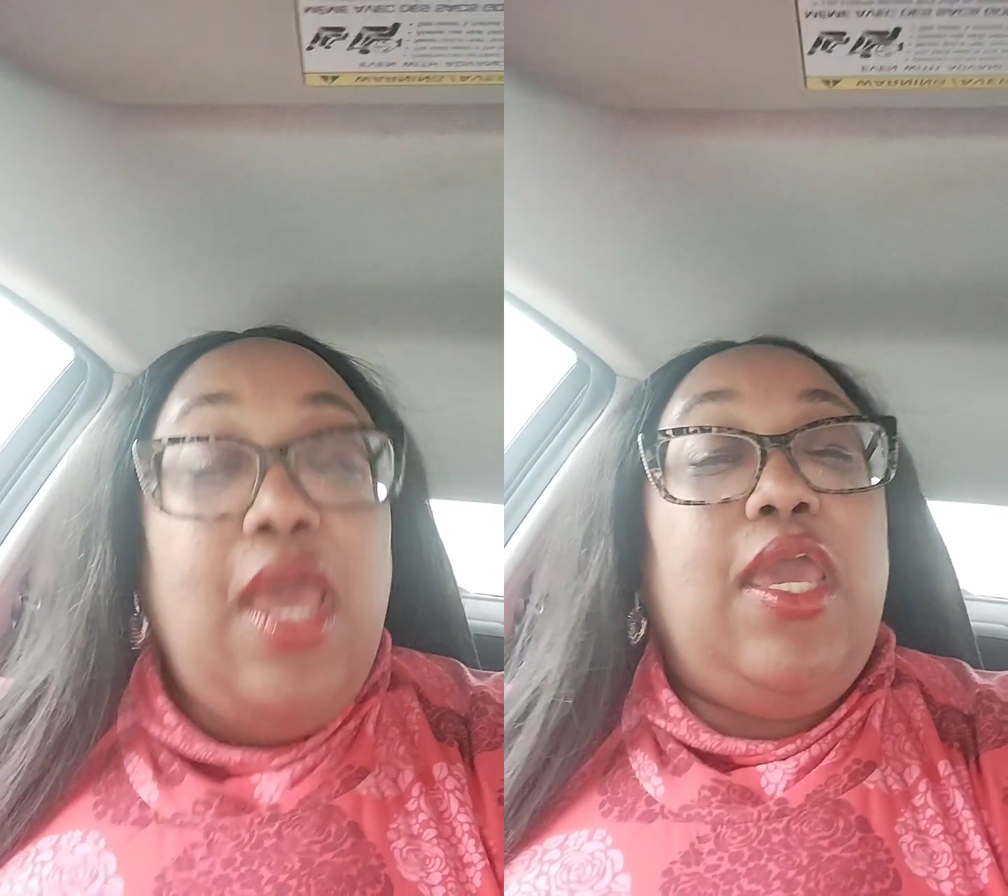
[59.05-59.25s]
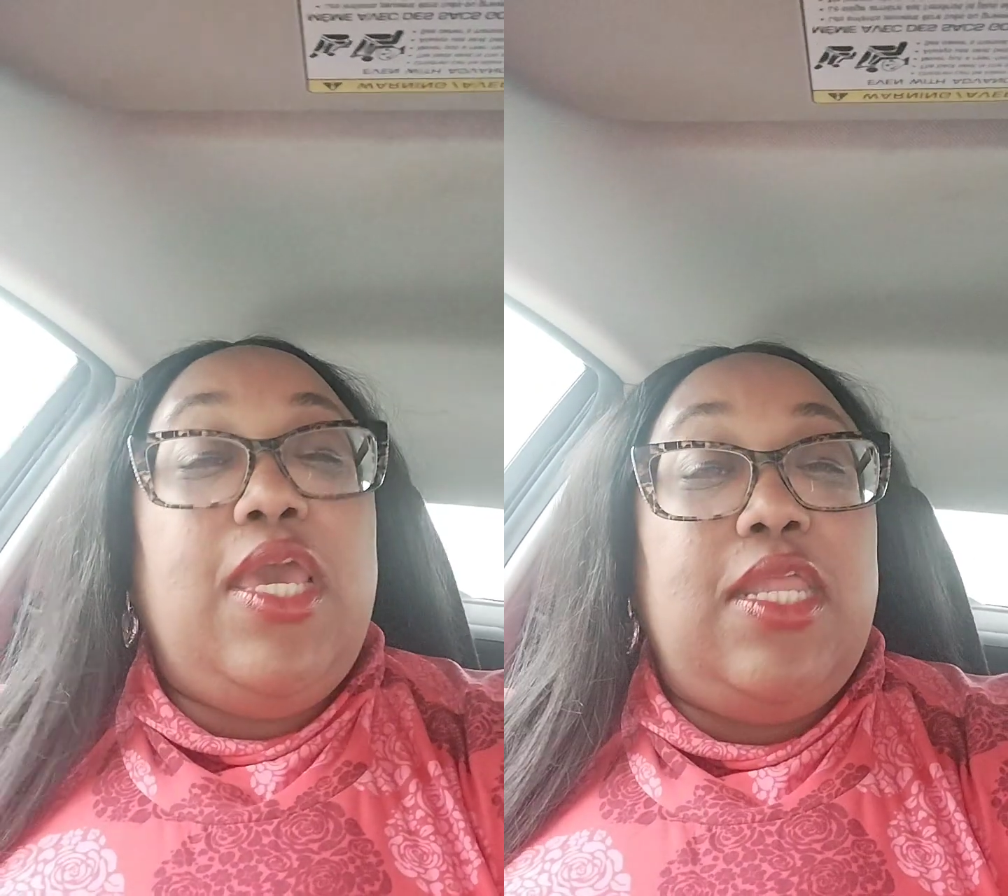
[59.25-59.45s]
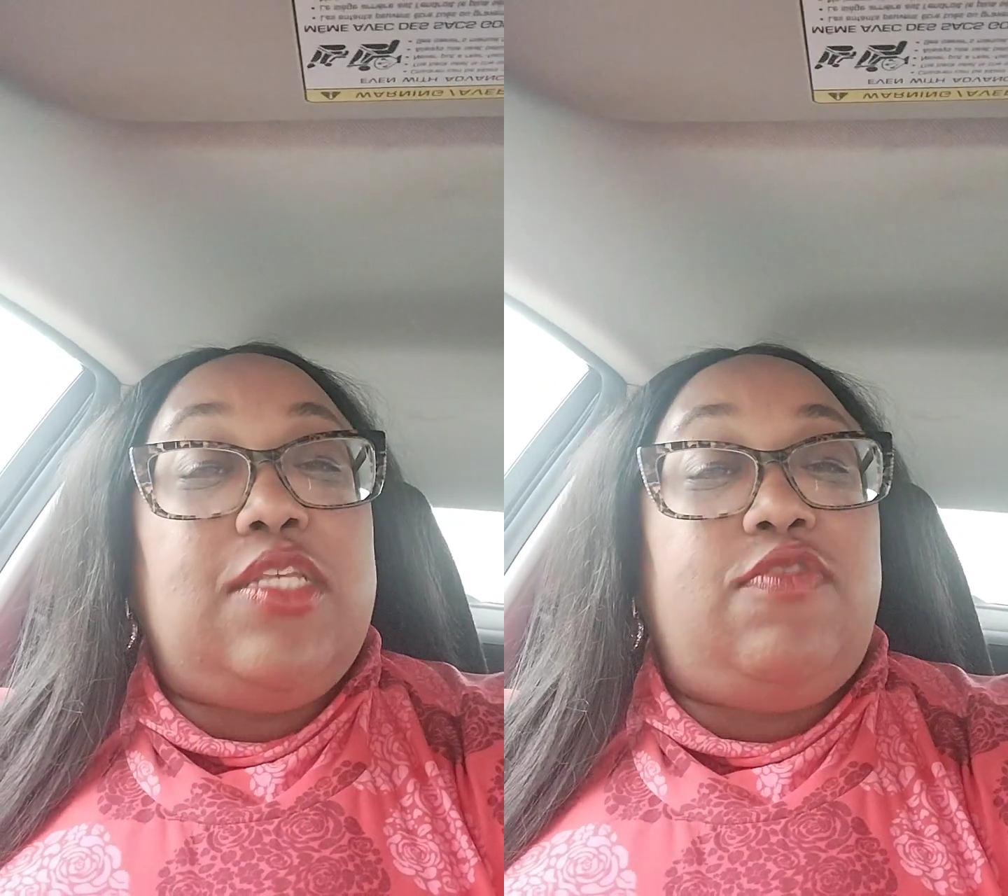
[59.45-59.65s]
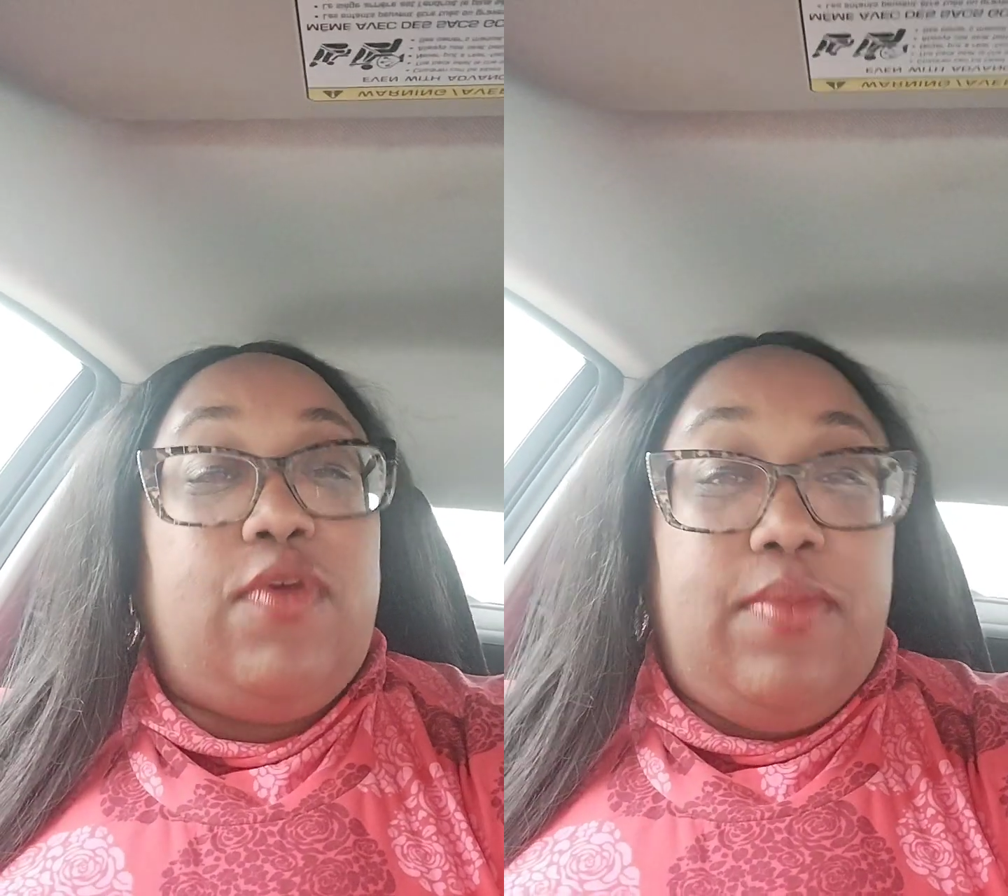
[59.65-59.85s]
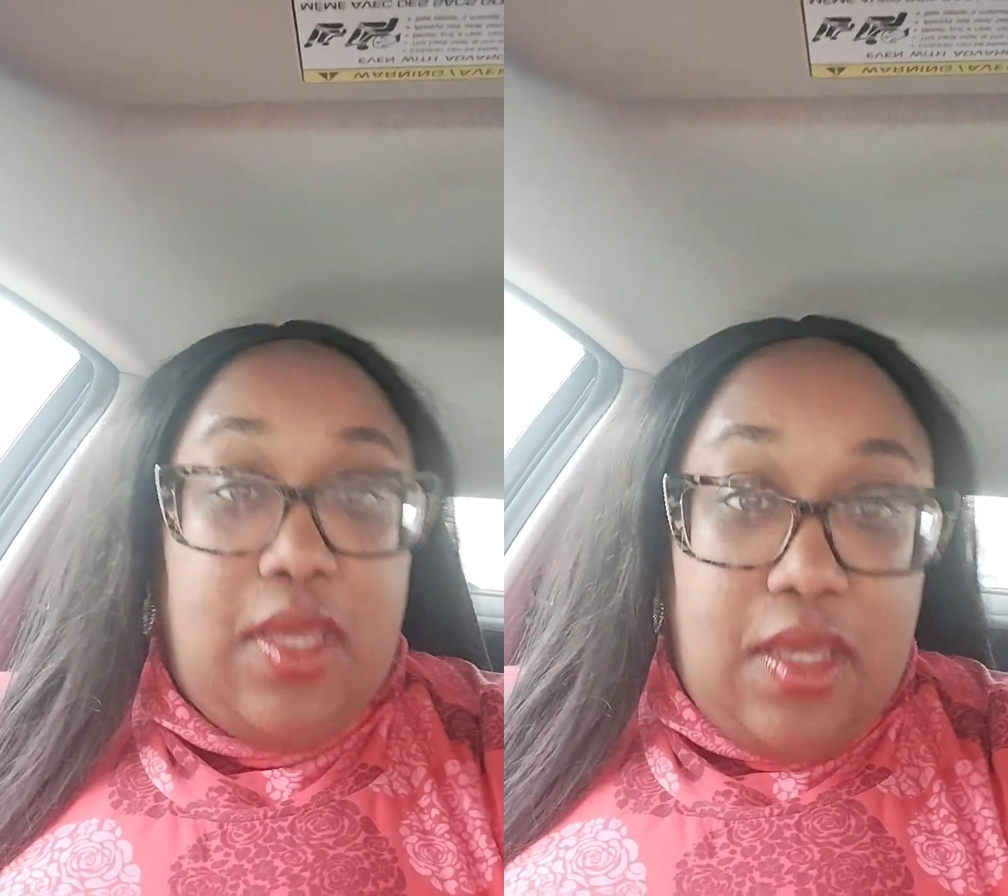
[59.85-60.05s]
it is
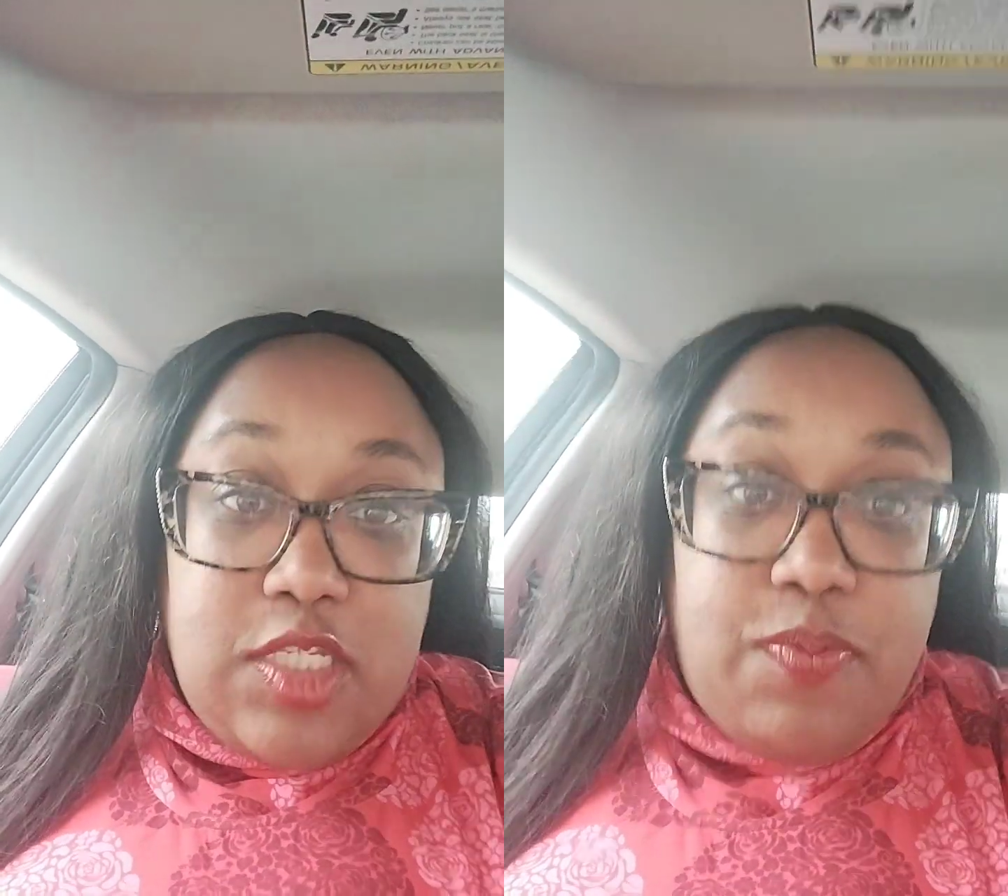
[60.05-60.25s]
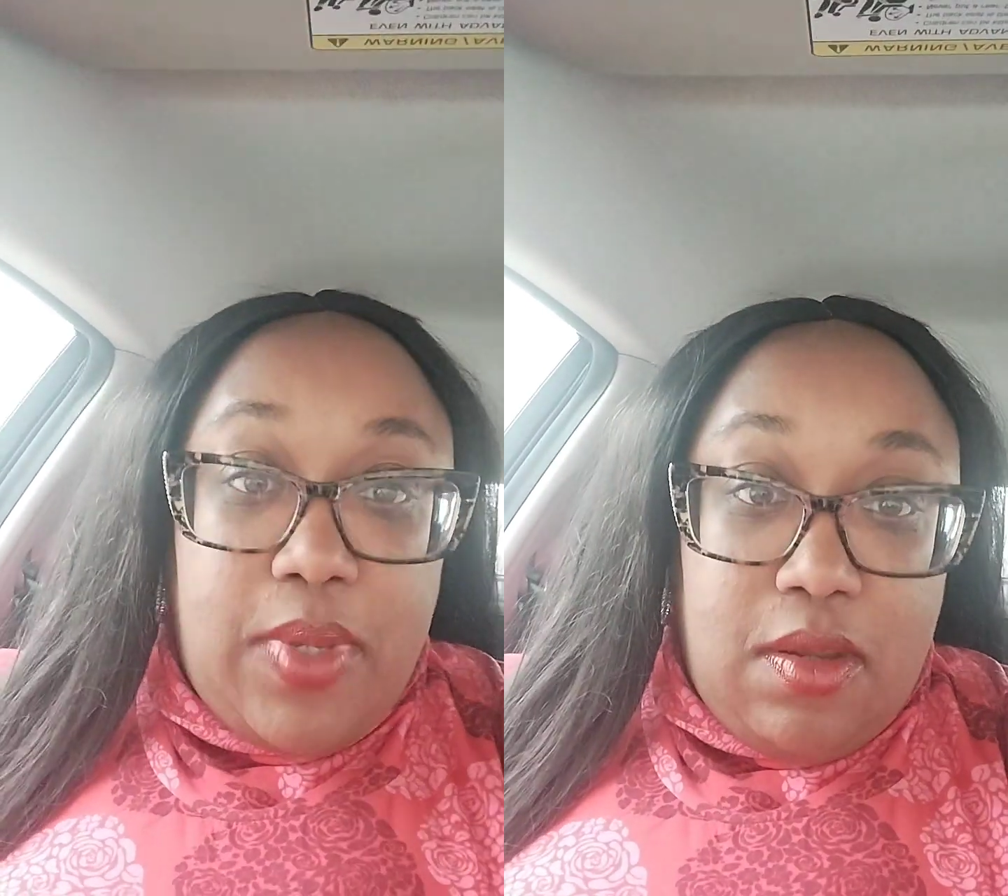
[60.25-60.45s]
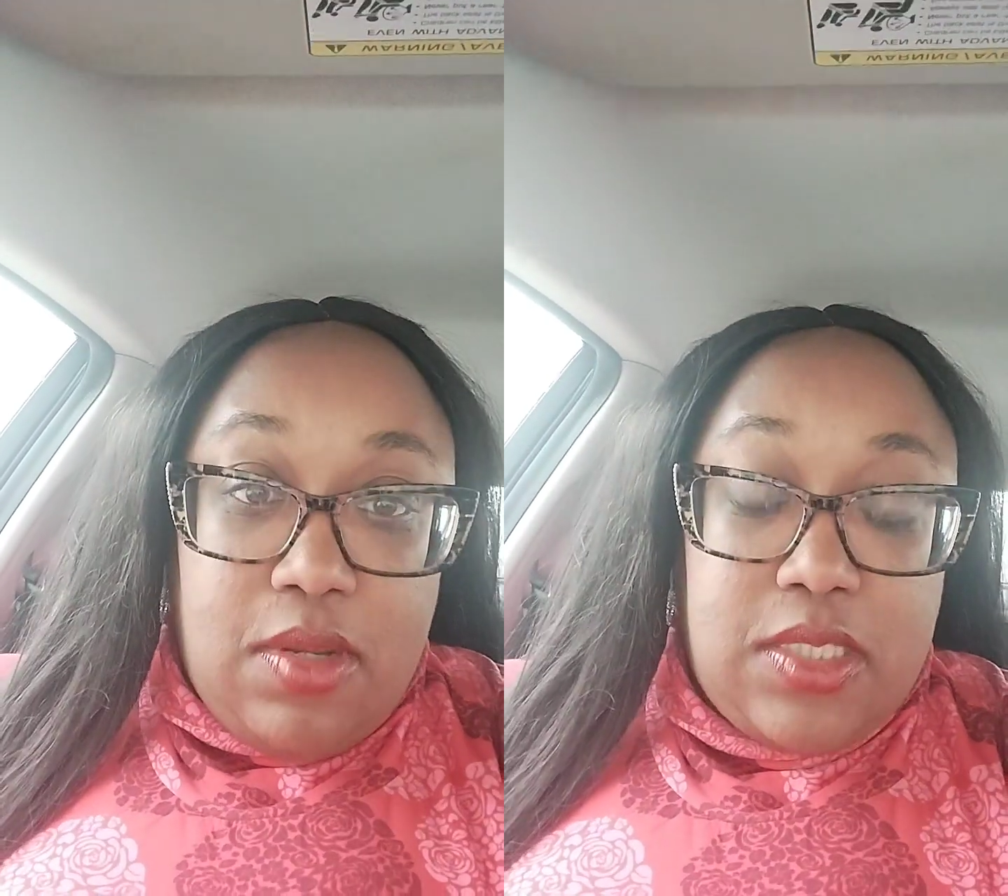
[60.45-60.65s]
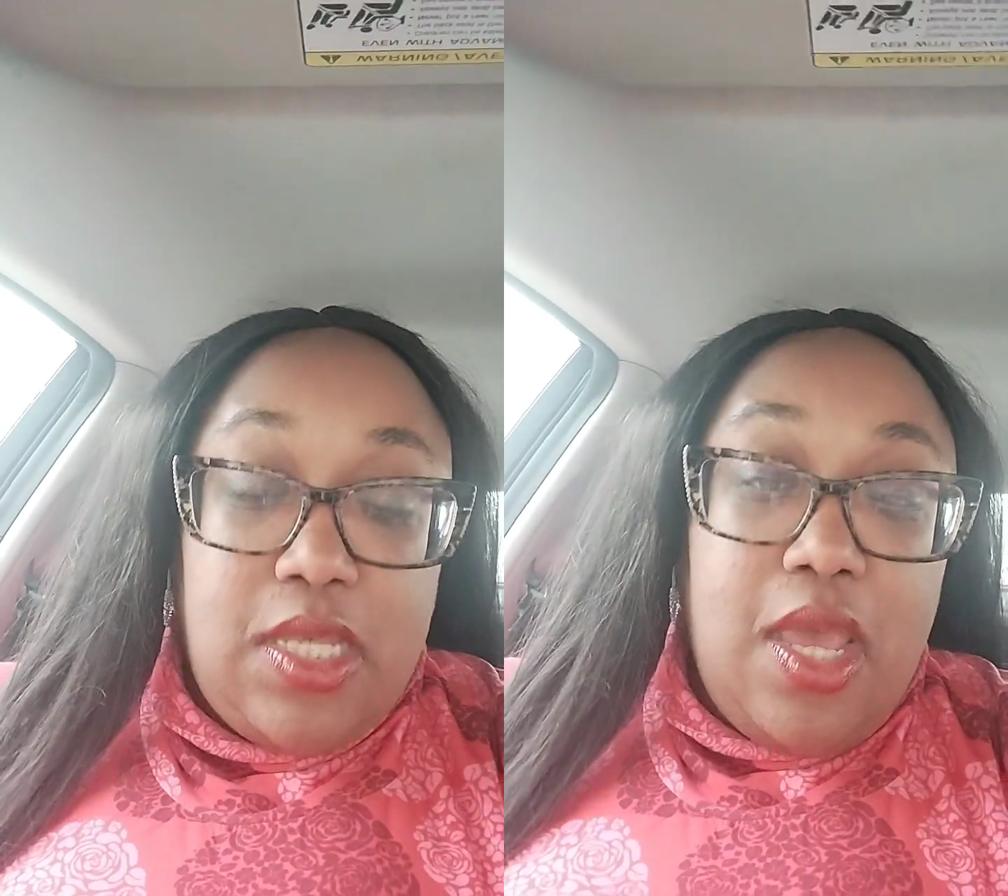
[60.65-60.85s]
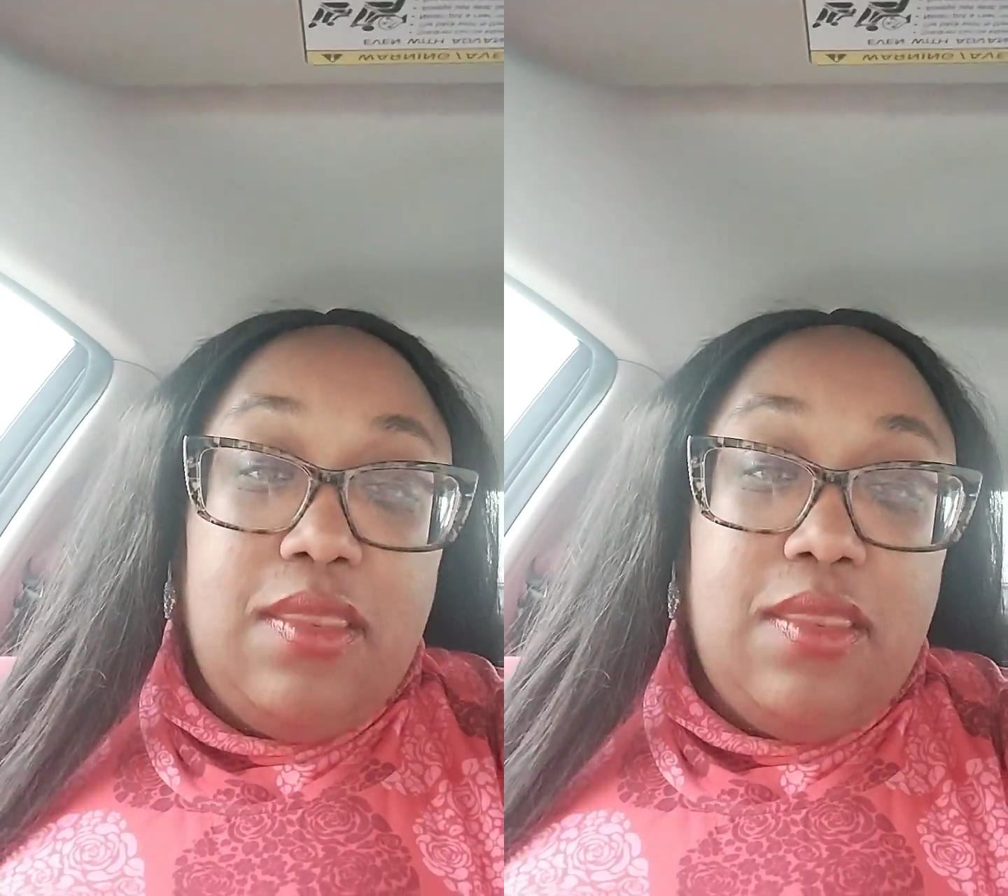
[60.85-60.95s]
familiar spirits